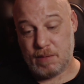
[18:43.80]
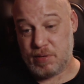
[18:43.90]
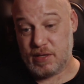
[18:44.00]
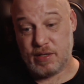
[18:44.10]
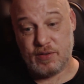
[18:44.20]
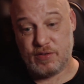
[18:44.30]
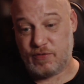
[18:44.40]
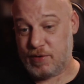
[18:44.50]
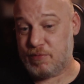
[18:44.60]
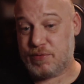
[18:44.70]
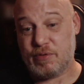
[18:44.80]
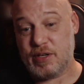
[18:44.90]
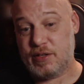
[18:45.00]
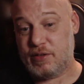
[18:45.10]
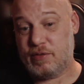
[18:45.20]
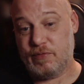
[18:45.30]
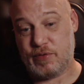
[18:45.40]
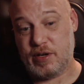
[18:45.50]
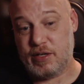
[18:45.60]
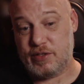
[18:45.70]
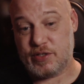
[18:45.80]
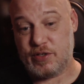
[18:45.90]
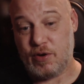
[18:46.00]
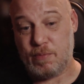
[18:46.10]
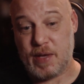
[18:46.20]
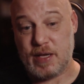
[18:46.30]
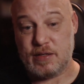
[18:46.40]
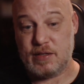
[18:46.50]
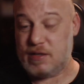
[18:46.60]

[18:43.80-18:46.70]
Please feel free to comment